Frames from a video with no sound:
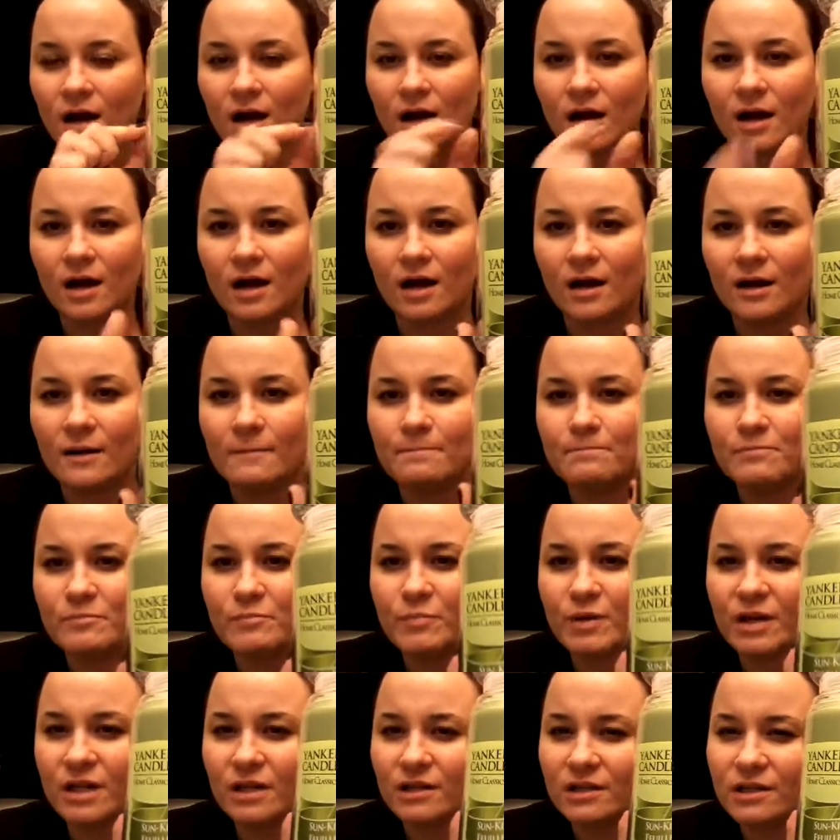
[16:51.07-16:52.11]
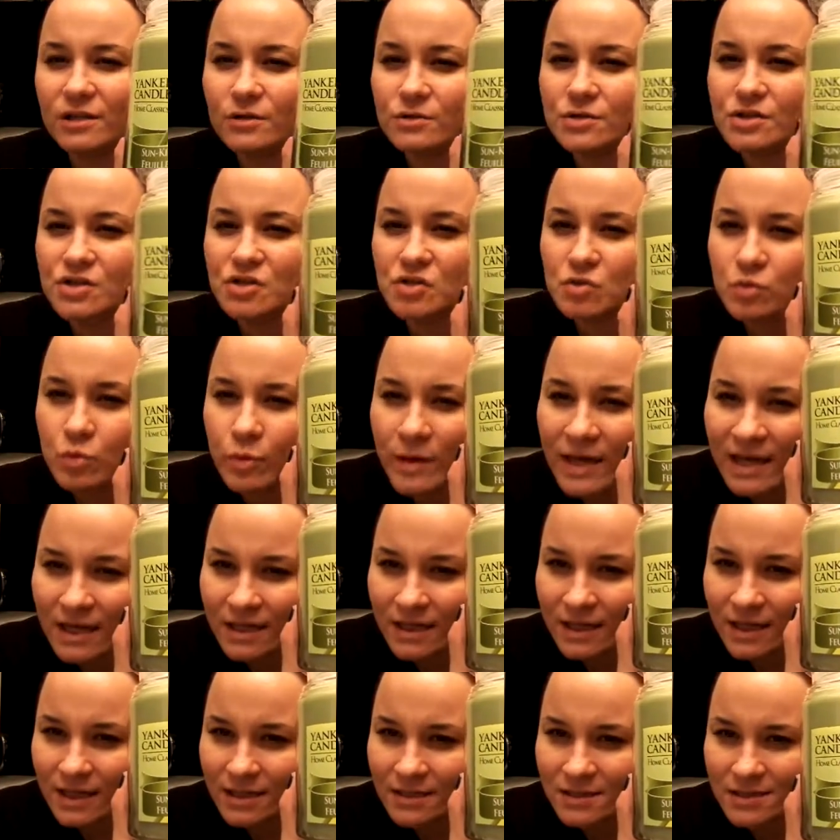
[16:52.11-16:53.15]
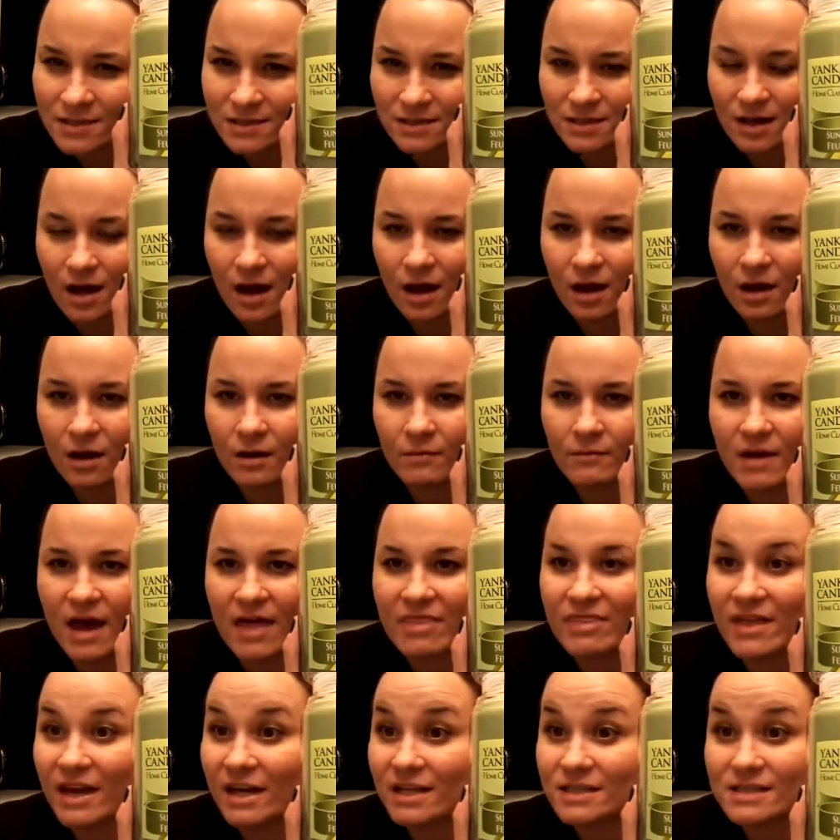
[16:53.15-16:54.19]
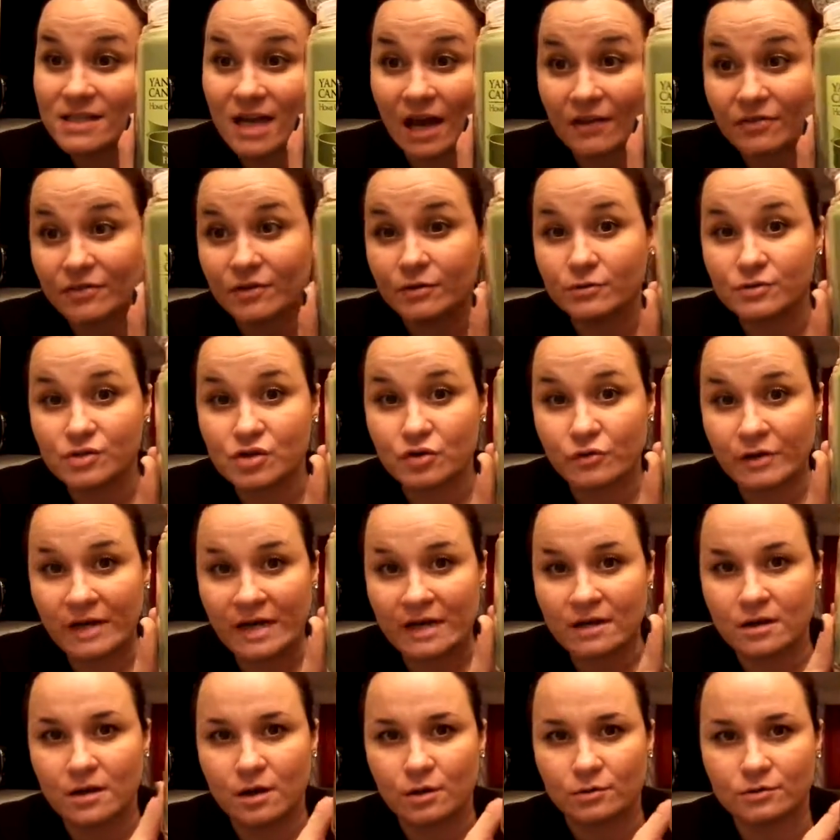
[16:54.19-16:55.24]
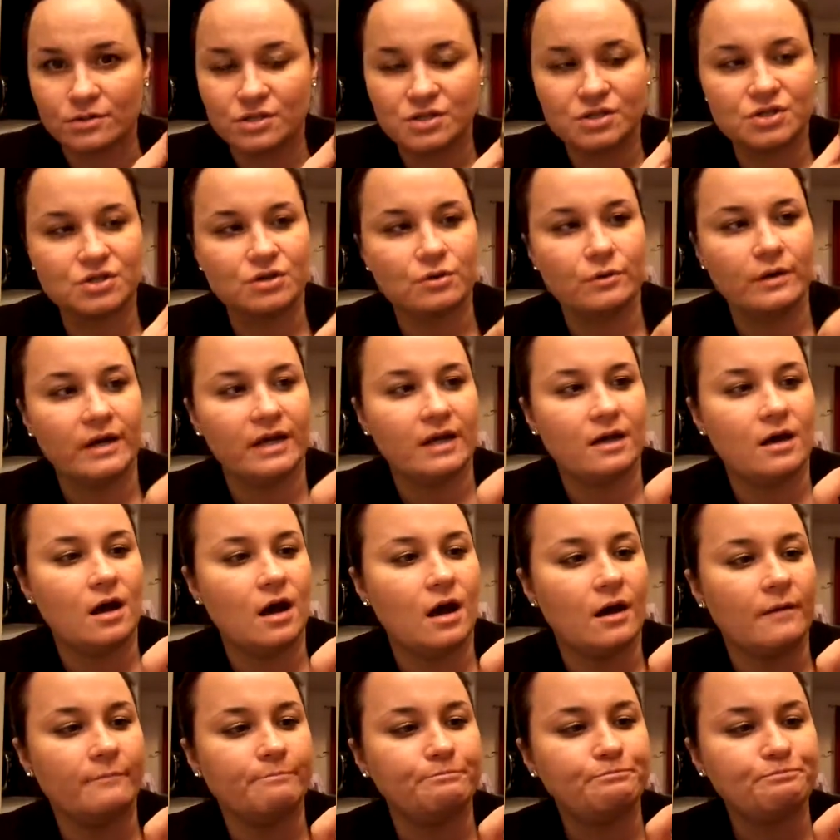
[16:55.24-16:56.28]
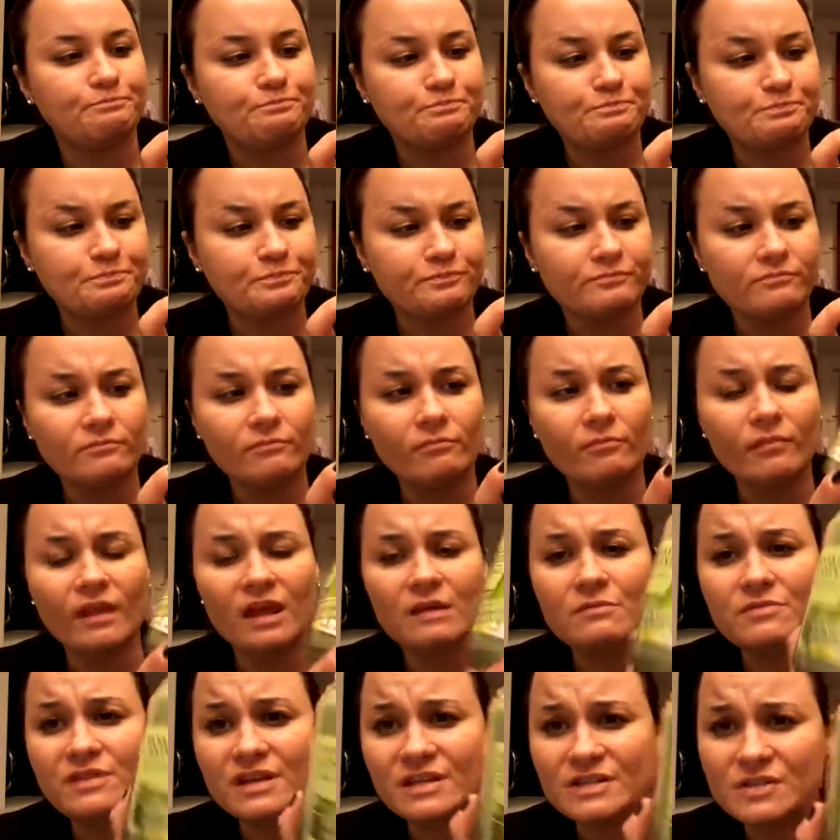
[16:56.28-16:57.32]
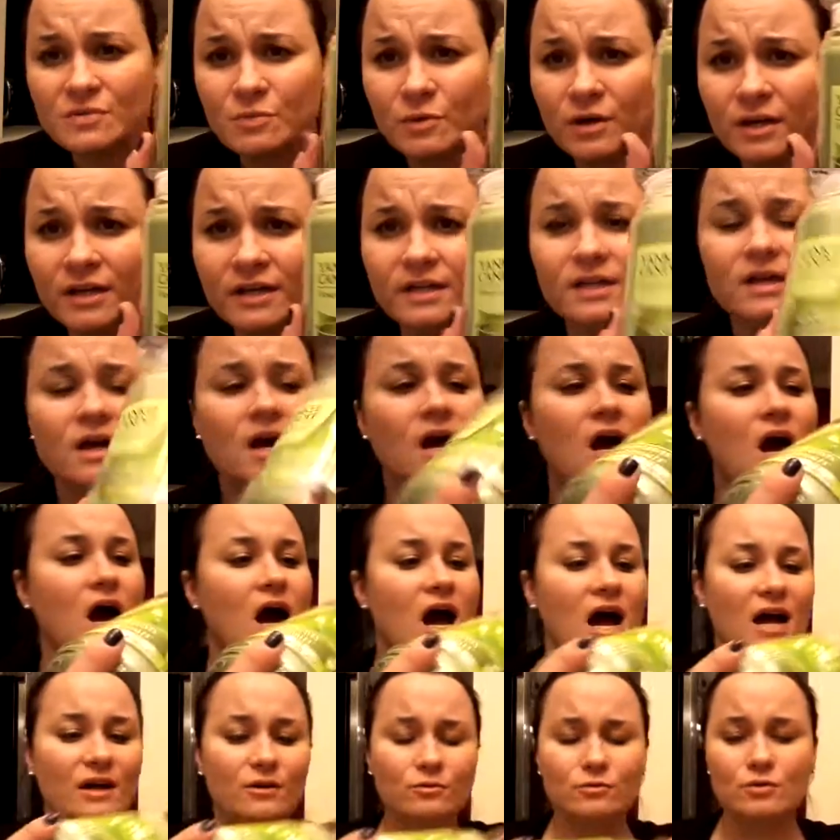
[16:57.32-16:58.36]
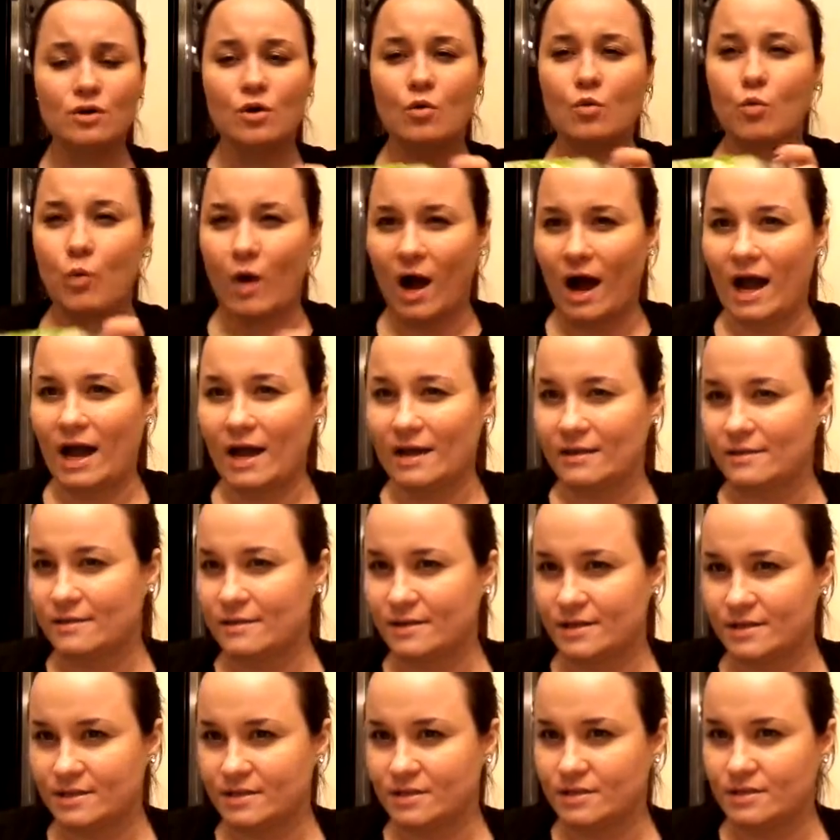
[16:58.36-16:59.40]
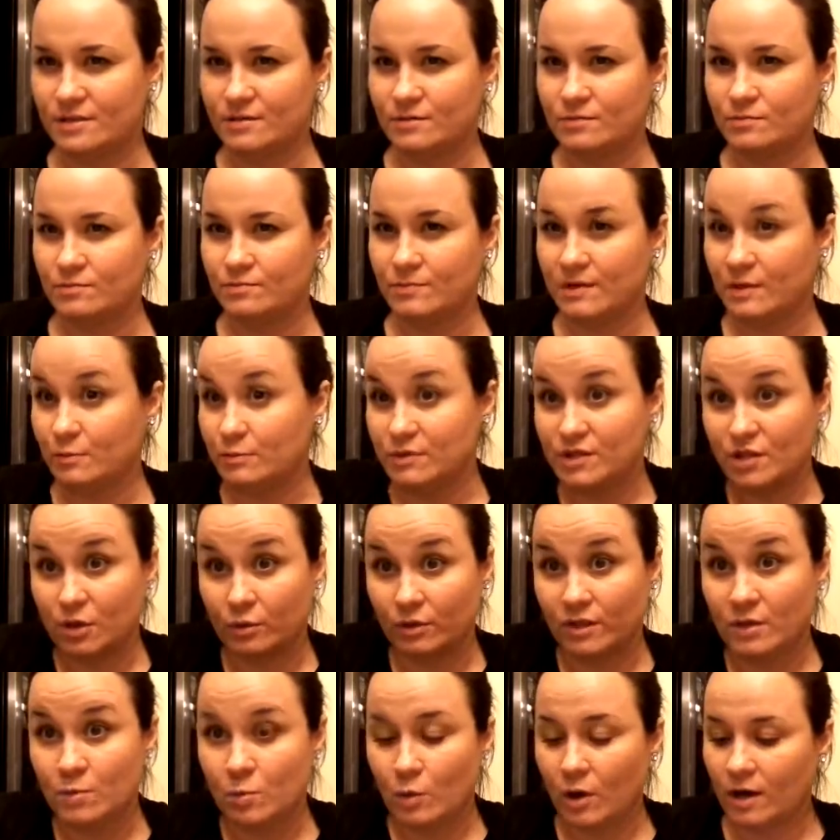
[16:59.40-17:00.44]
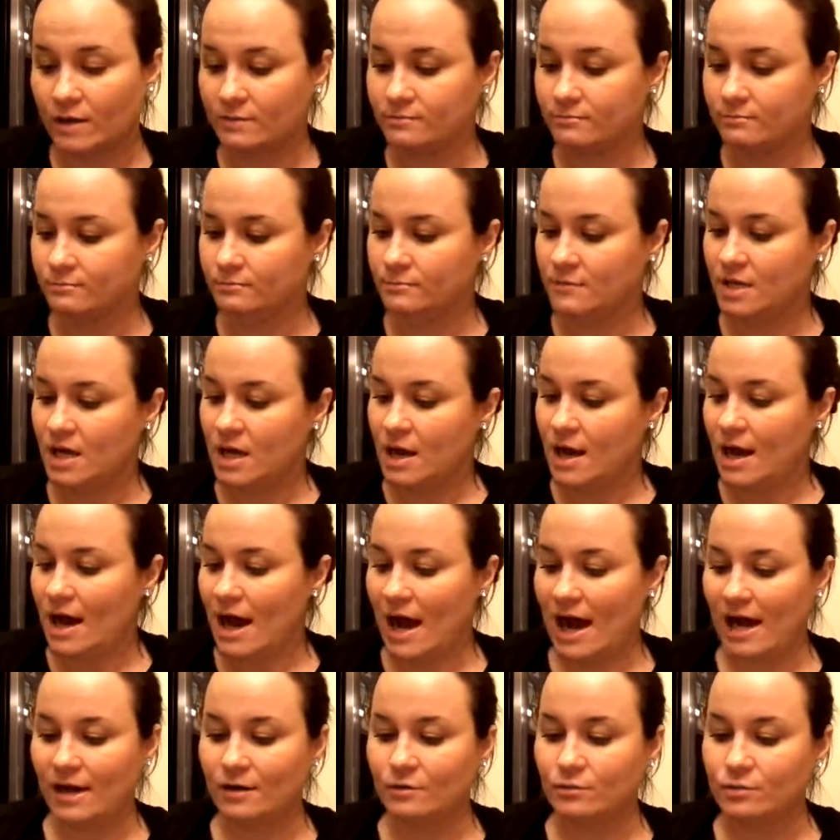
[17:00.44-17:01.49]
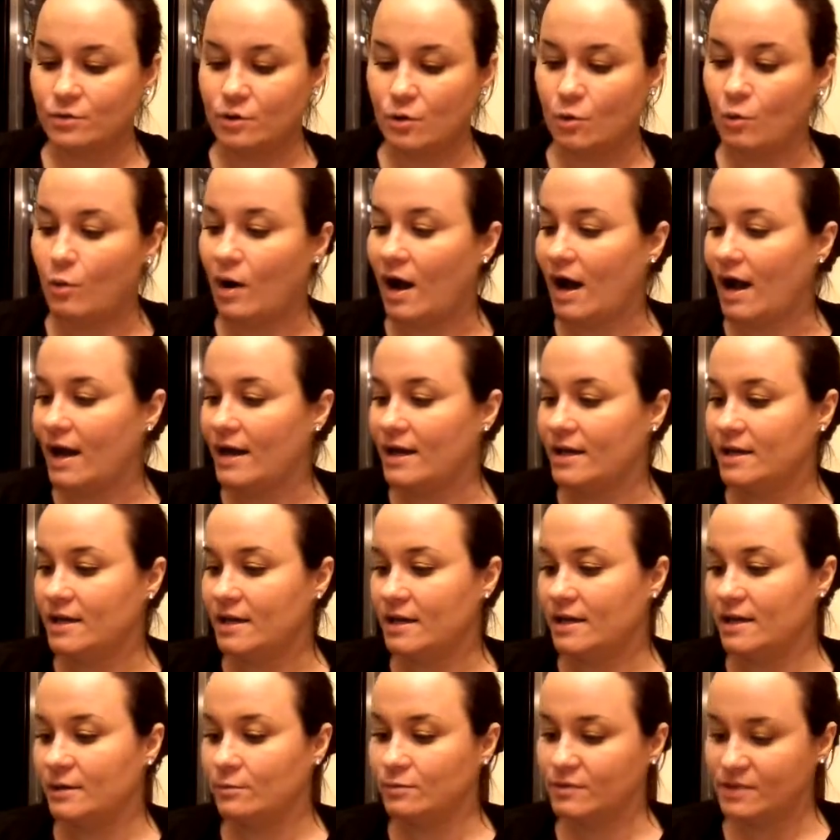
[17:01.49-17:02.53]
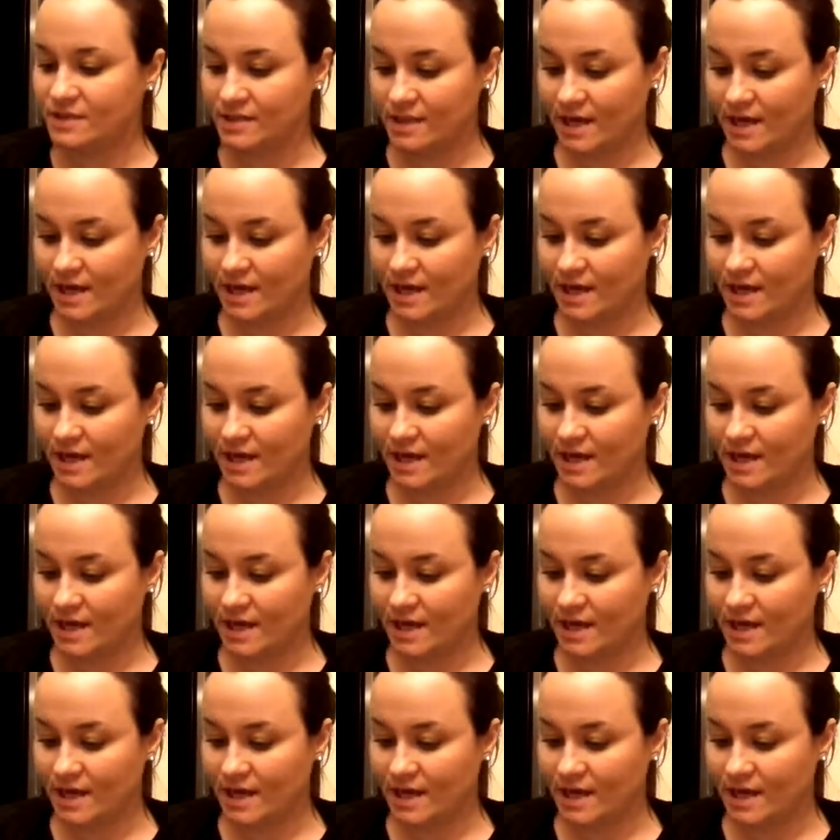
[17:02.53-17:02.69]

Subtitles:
but a little sweetness. And then it's got those green notes to it. This one, I don't know why it was the only one. I don't know why it was